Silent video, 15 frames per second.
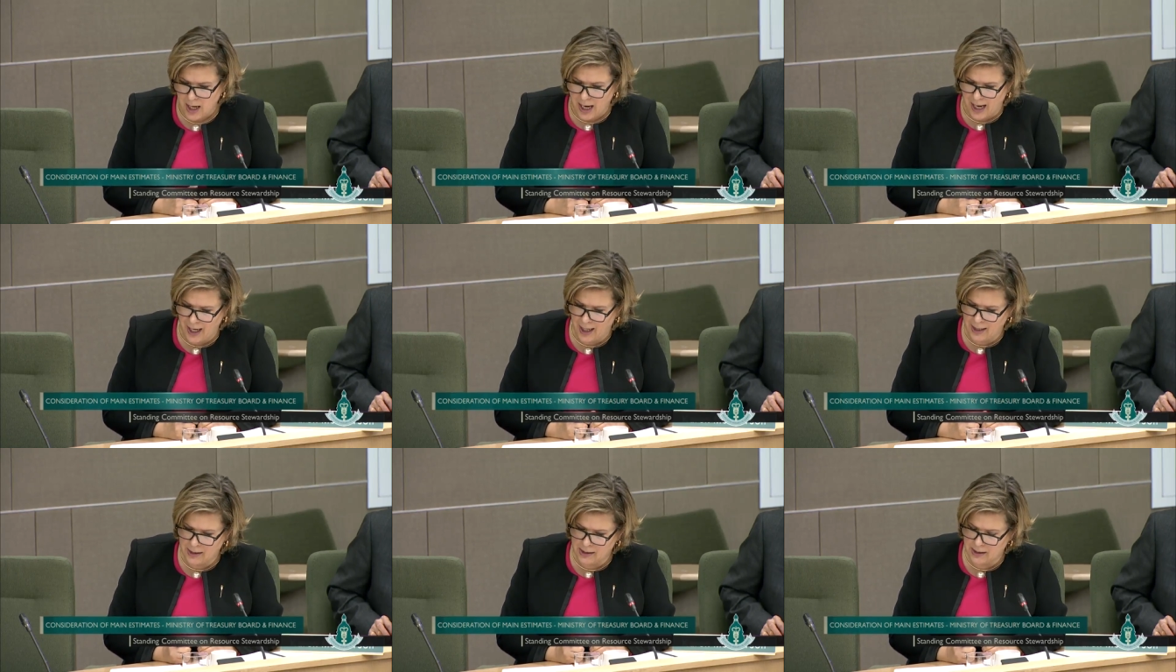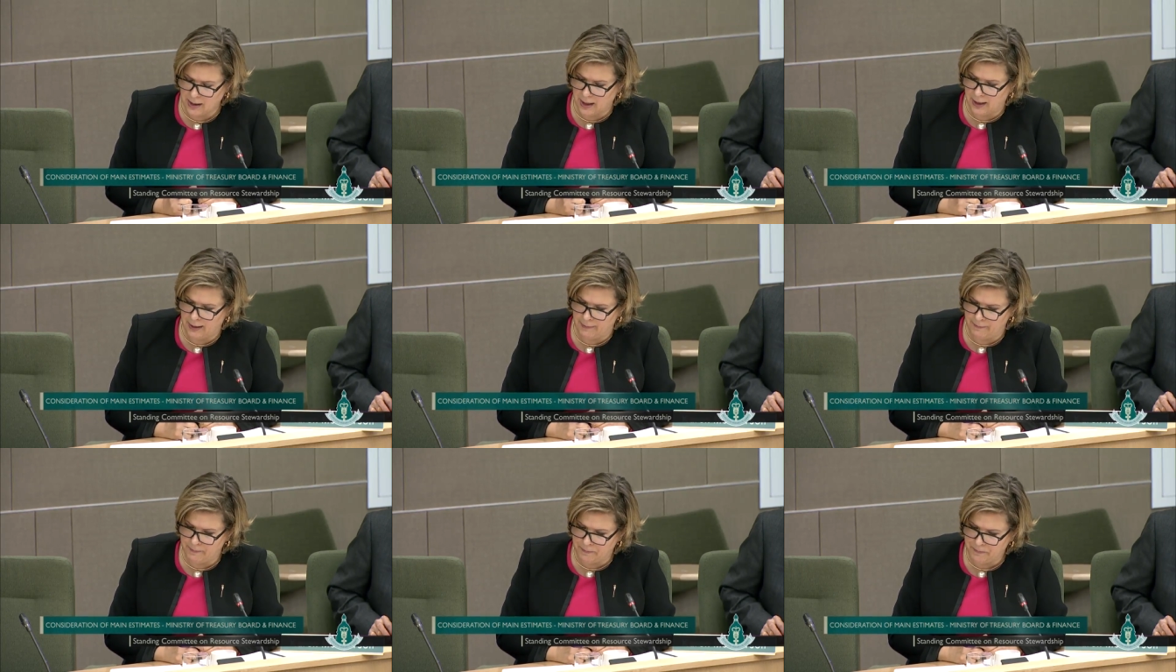And
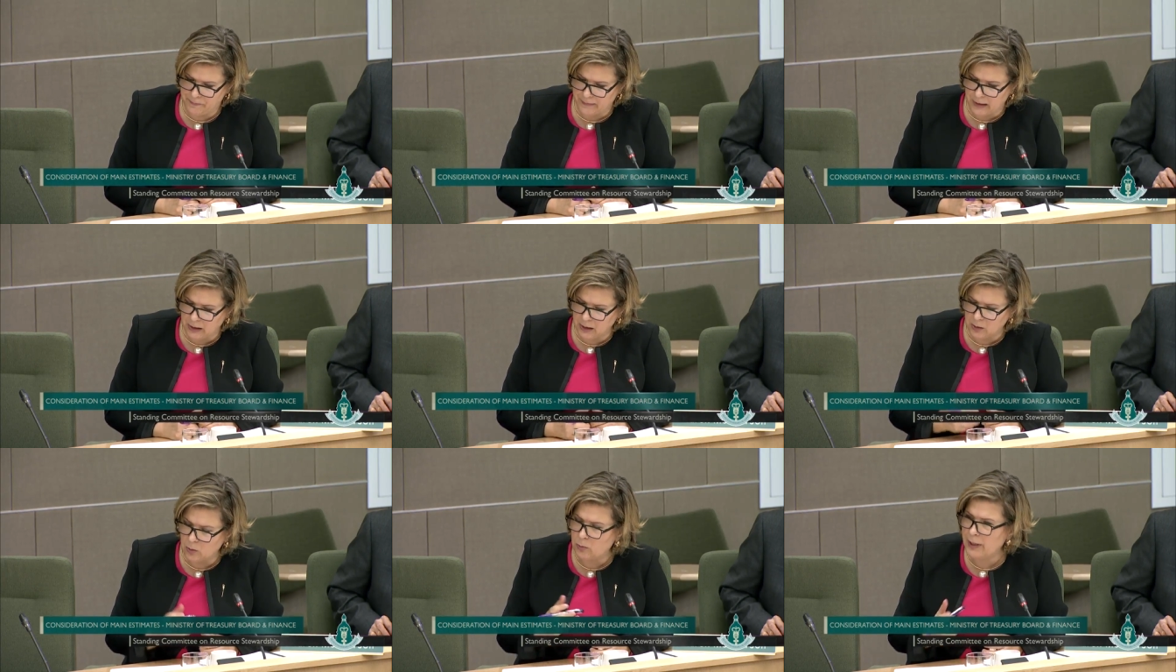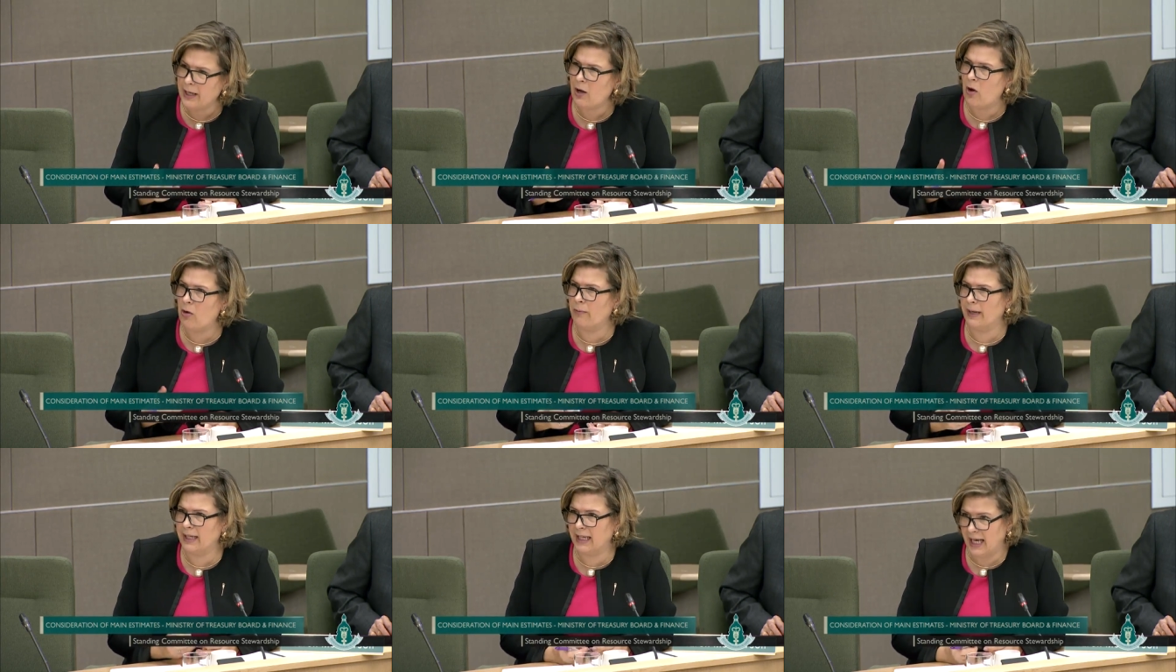um, we
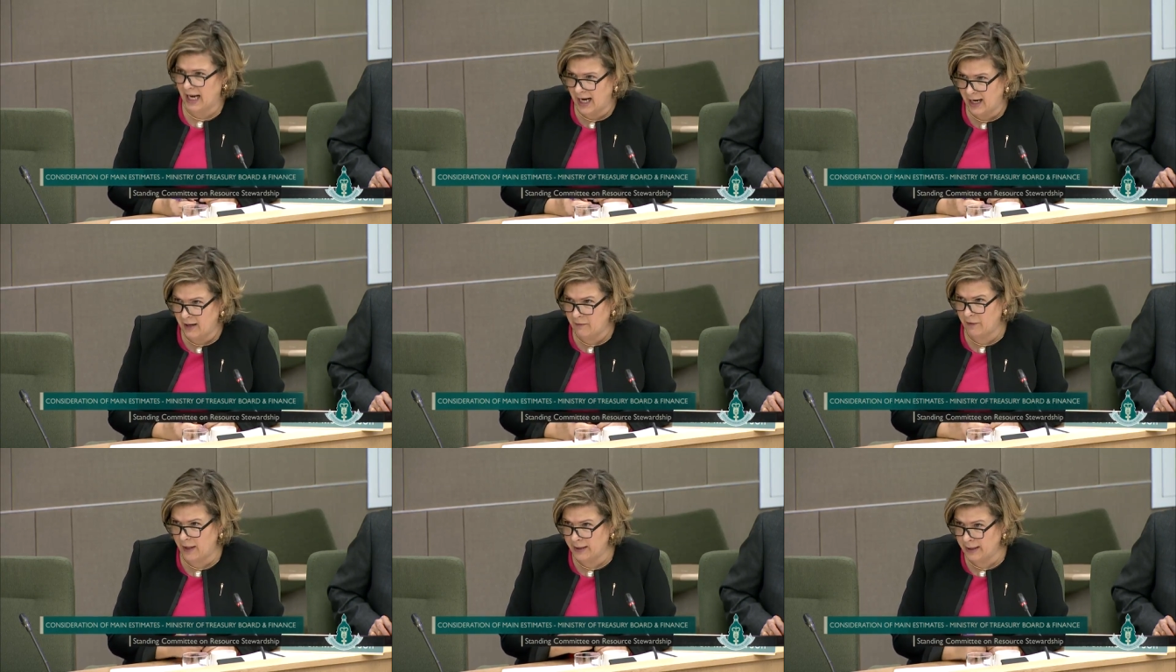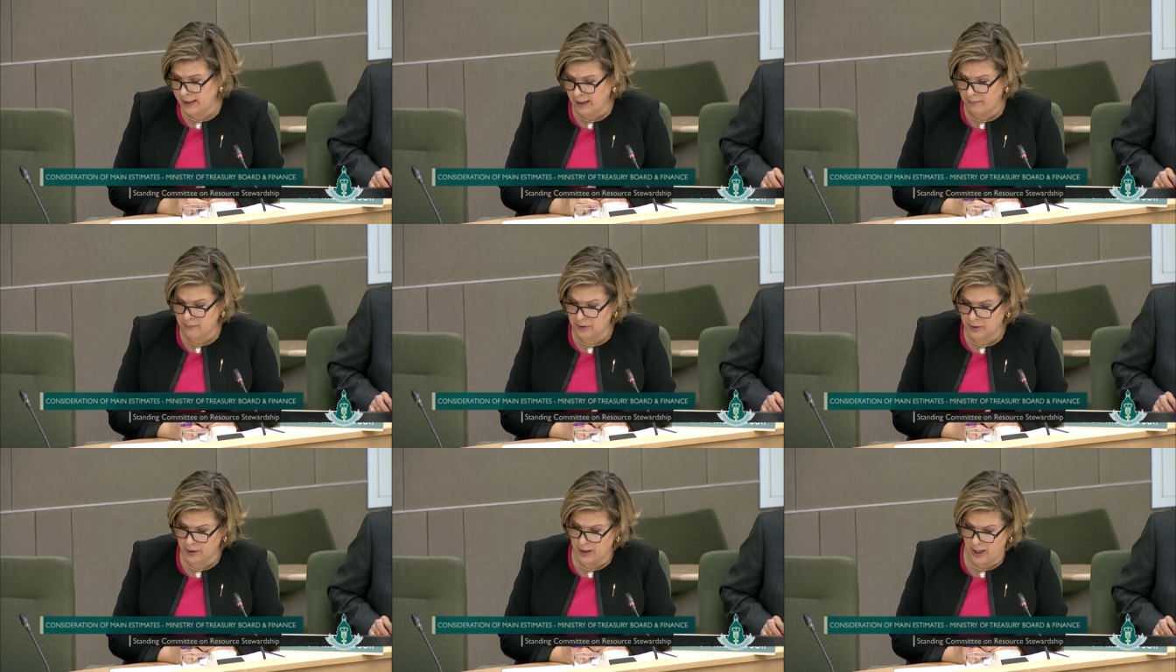already have a
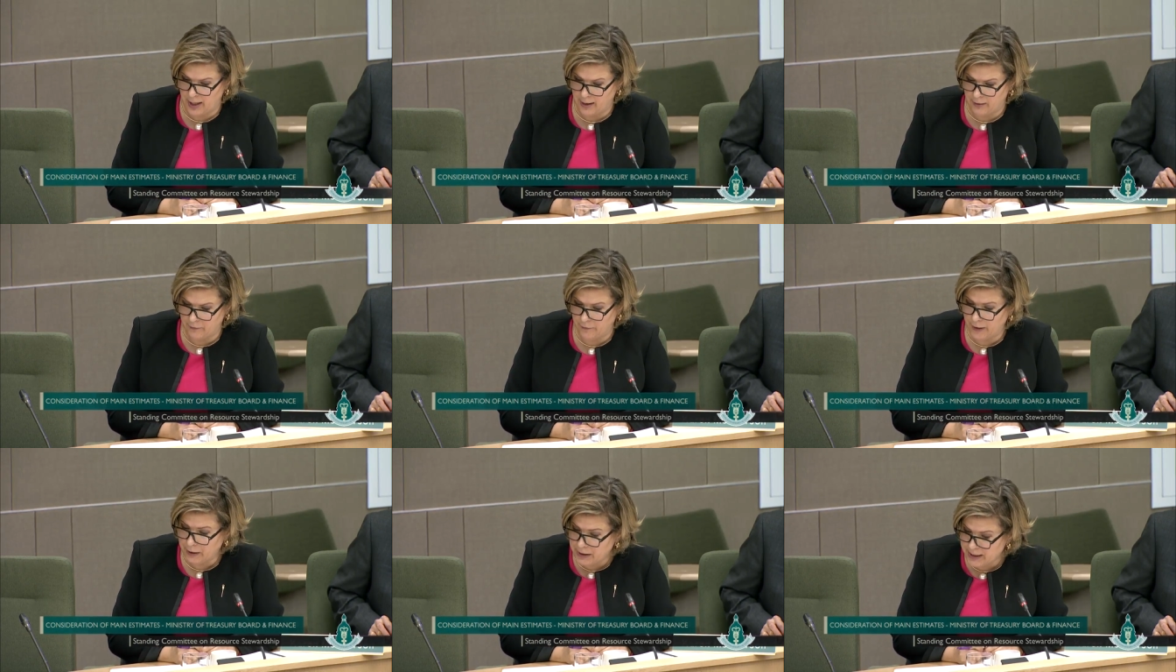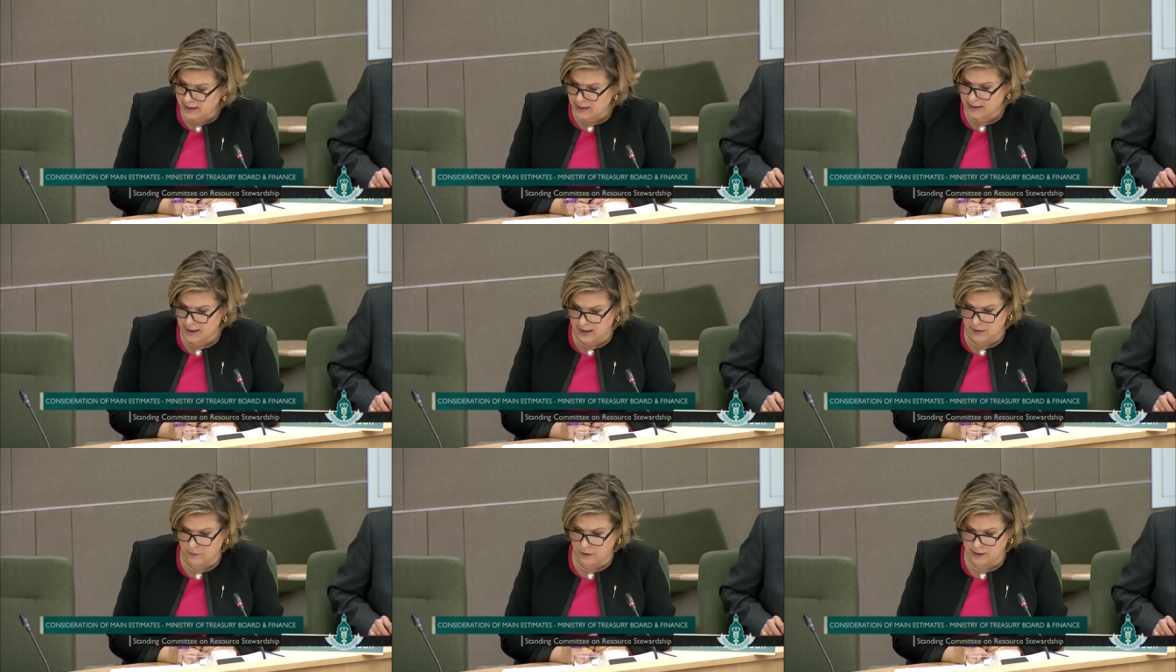number of very
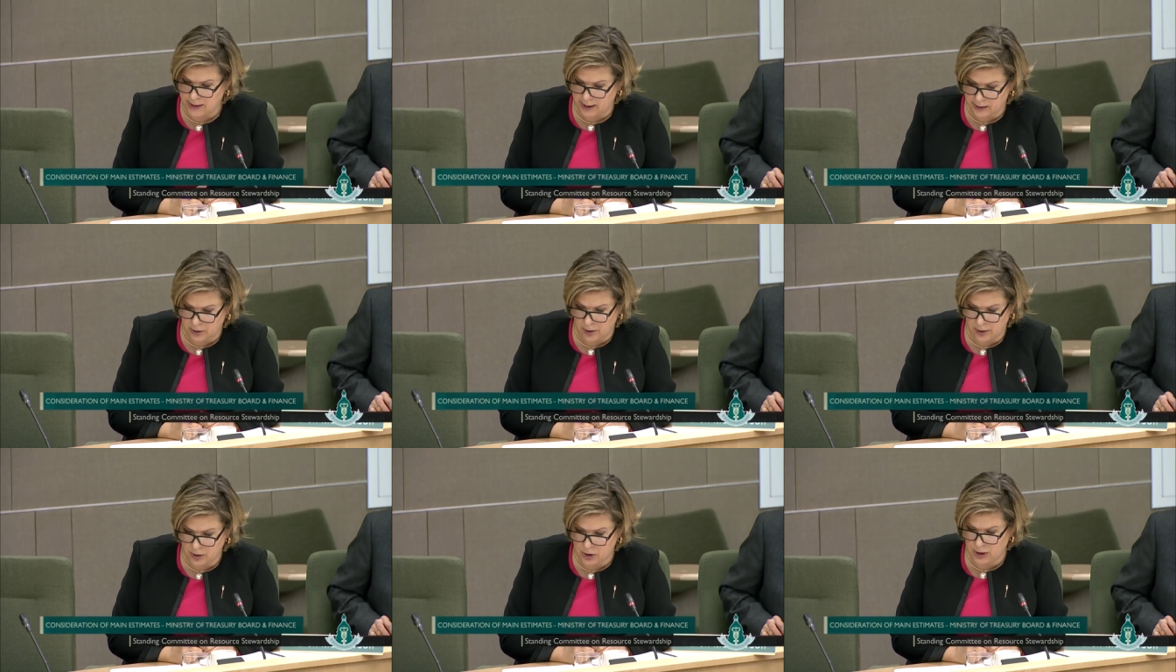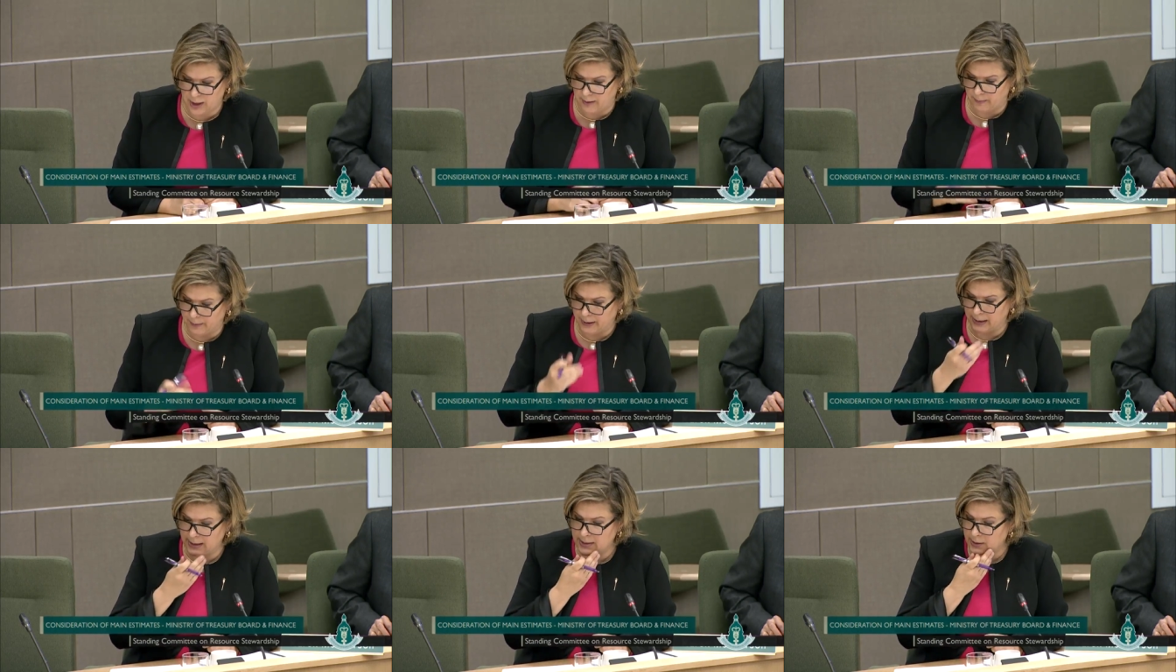successful technology
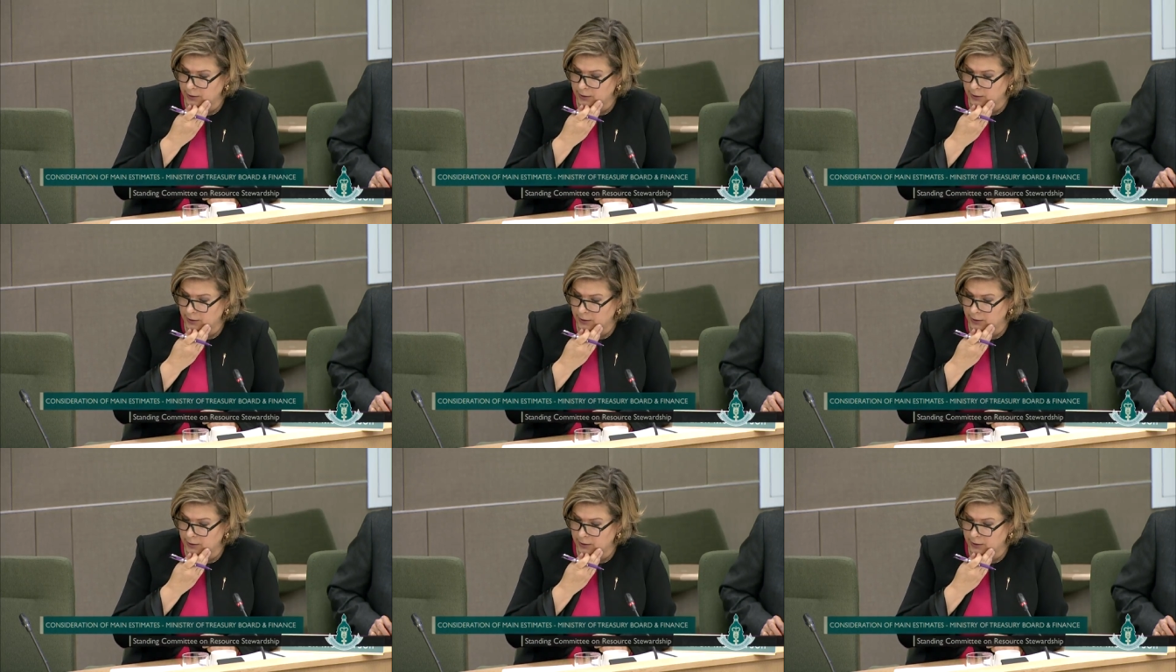companies.